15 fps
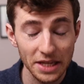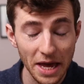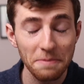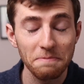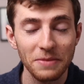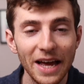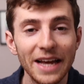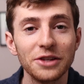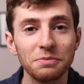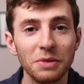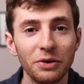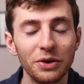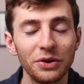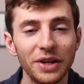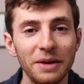Yep, that is my
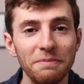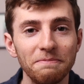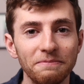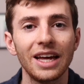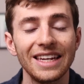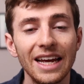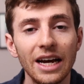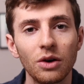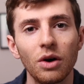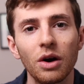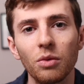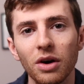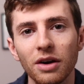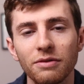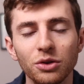real name. And now I
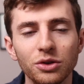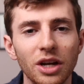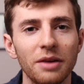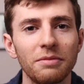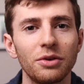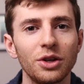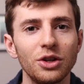work full-time for a